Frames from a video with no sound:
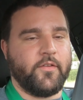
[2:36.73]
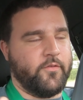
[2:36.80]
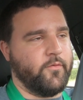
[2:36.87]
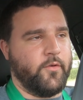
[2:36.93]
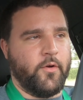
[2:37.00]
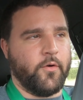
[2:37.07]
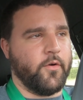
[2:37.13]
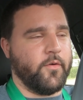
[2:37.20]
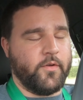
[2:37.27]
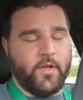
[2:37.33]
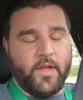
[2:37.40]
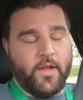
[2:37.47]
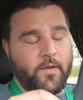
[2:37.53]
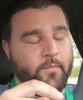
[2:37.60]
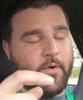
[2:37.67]
or
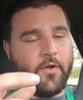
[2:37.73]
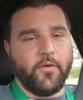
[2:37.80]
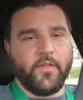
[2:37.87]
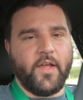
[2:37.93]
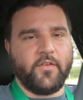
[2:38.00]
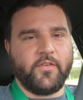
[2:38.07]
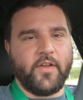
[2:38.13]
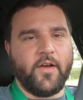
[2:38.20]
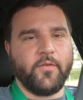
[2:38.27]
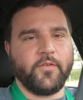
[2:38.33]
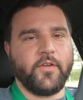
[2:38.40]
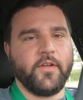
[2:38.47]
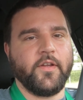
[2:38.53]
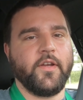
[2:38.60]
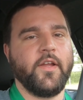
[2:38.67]
a motor that sounds
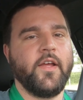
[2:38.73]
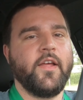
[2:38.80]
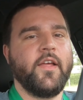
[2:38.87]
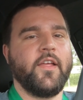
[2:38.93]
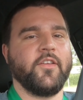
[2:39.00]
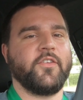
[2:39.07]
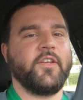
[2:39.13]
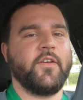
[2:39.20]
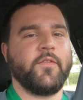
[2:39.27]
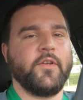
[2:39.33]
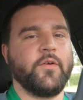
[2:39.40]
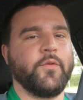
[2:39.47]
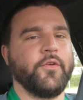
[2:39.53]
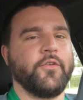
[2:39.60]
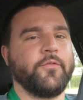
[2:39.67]
good, and see if the
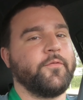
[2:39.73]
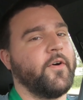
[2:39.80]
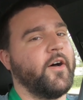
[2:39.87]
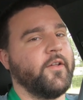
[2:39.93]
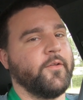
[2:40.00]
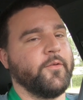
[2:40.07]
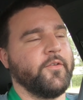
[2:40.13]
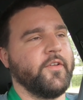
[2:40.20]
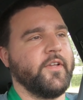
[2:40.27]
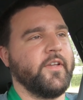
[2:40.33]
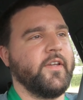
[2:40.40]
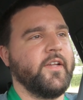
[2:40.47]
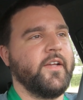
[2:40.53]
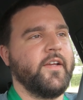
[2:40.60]
noise follows it.